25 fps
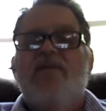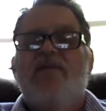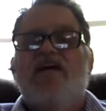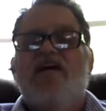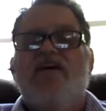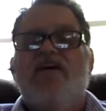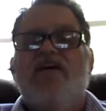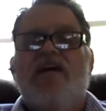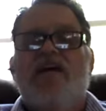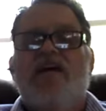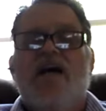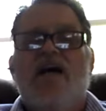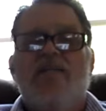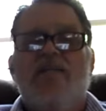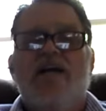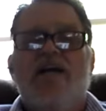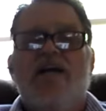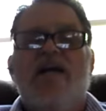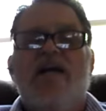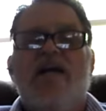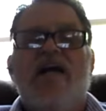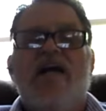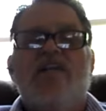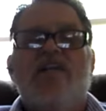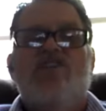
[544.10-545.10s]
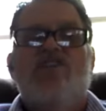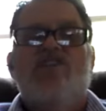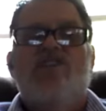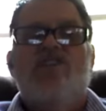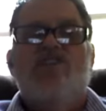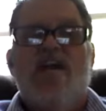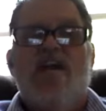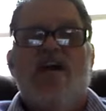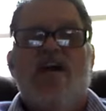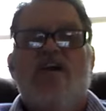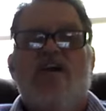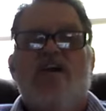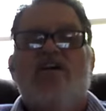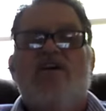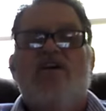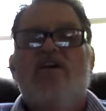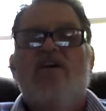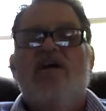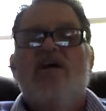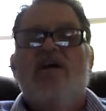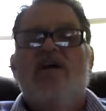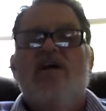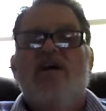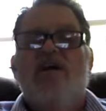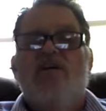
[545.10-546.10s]
could come in and share
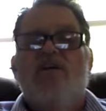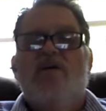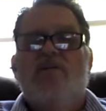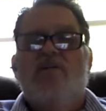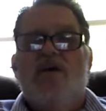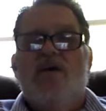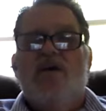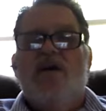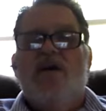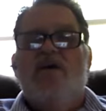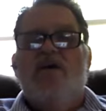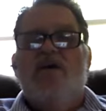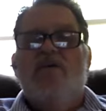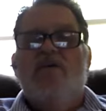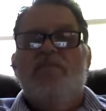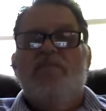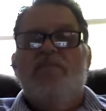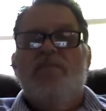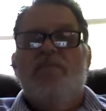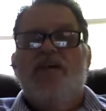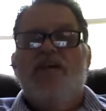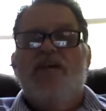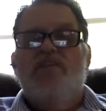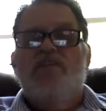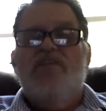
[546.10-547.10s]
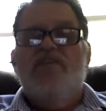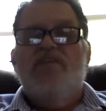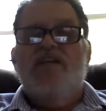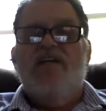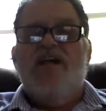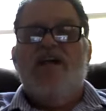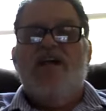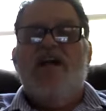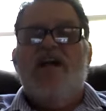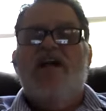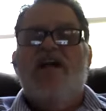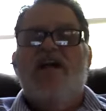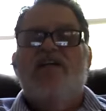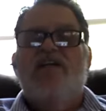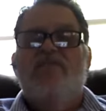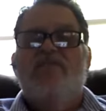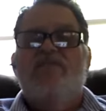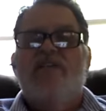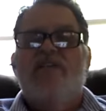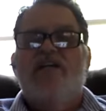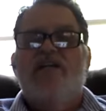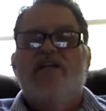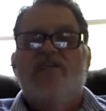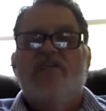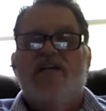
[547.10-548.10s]
what our mission and our
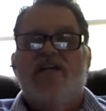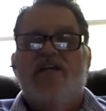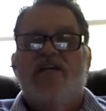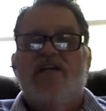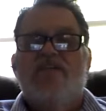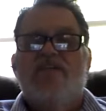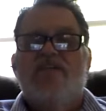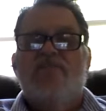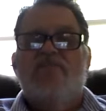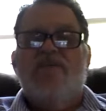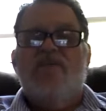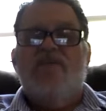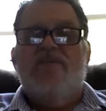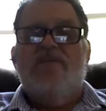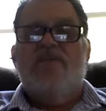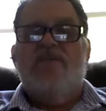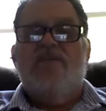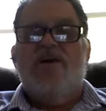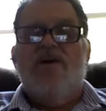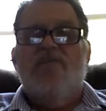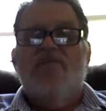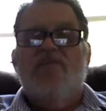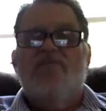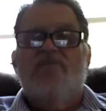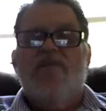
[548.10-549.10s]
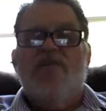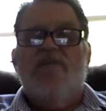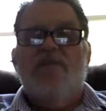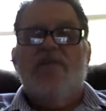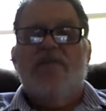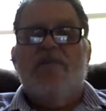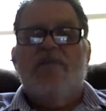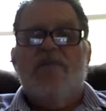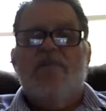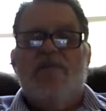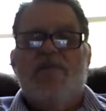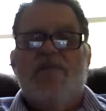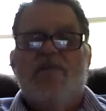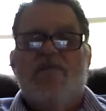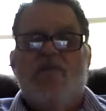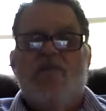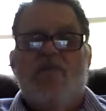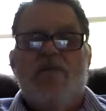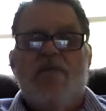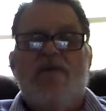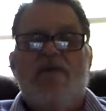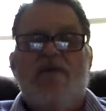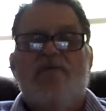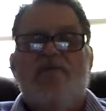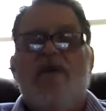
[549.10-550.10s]
vision is with Fair Treatment
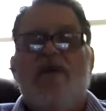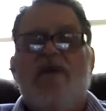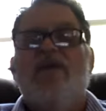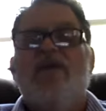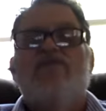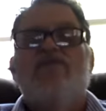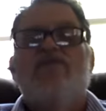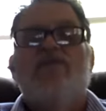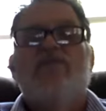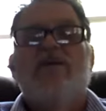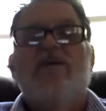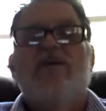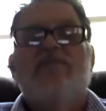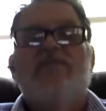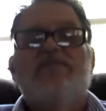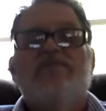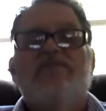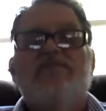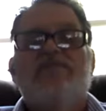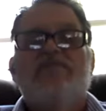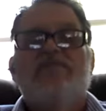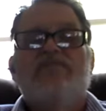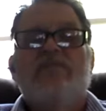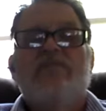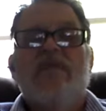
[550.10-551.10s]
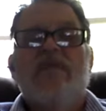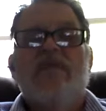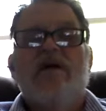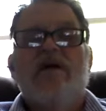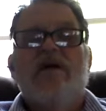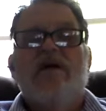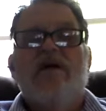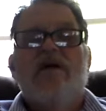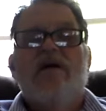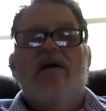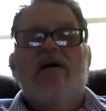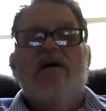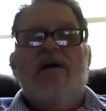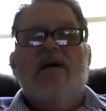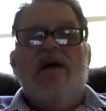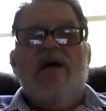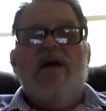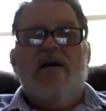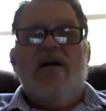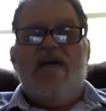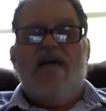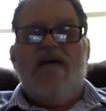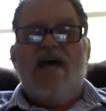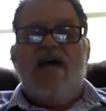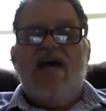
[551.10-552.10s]
Reform and Reentry.
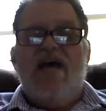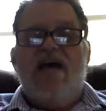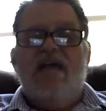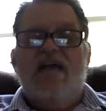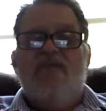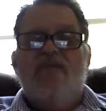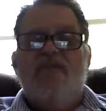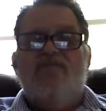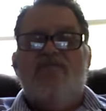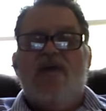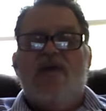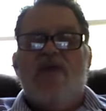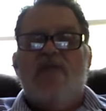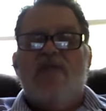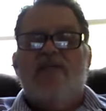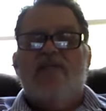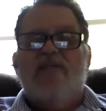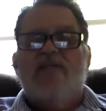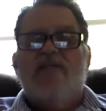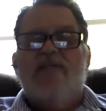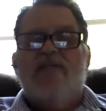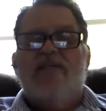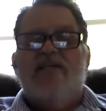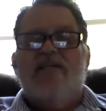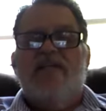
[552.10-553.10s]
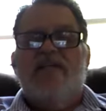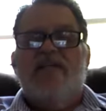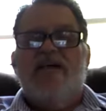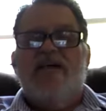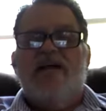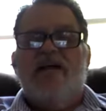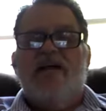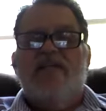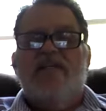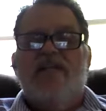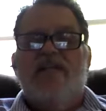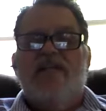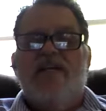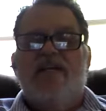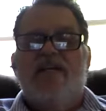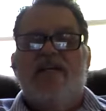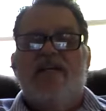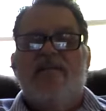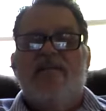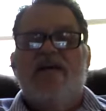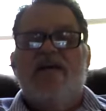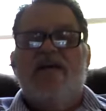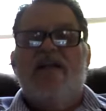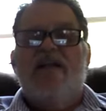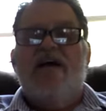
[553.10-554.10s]
Again, drop us an
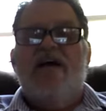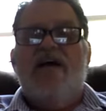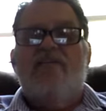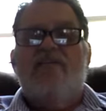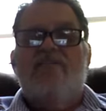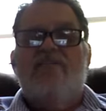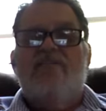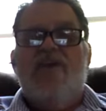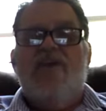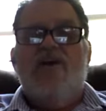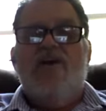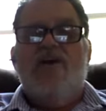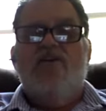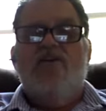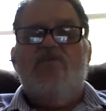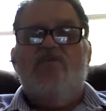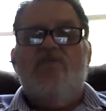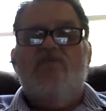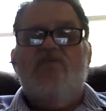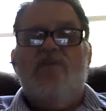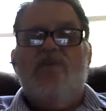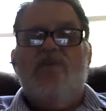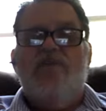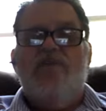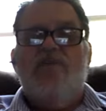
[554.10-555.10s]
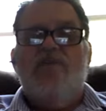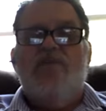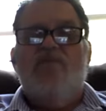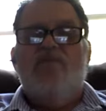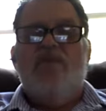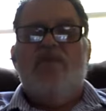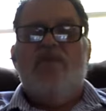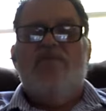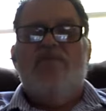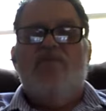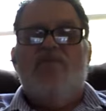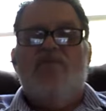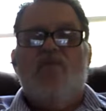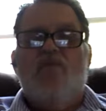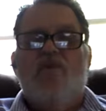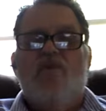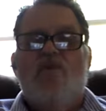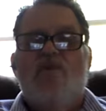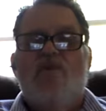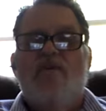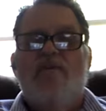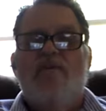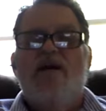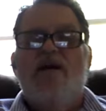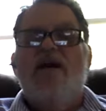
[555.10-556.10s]
email at
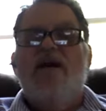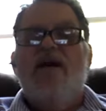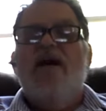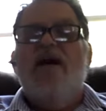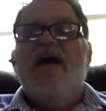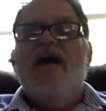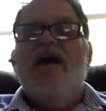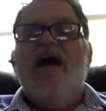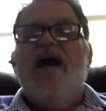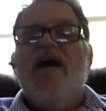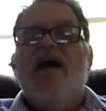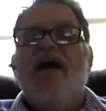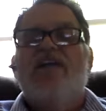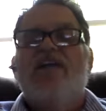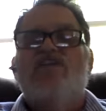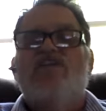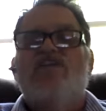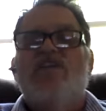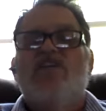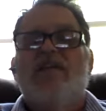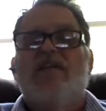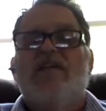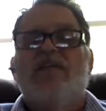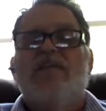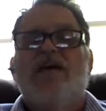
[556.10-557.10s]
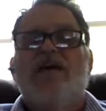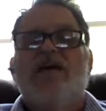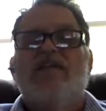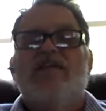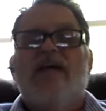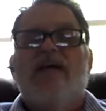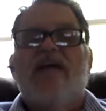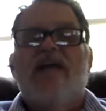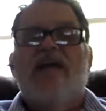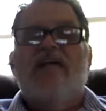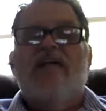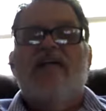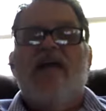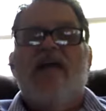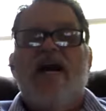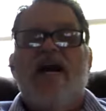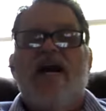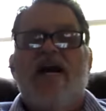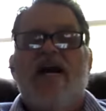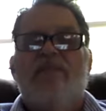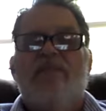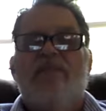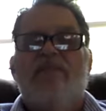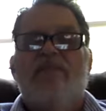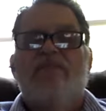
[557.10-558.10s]

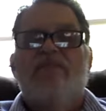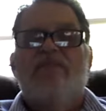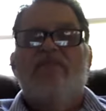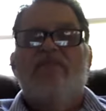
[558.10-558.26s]
fairtreatmentreform@gmail.com,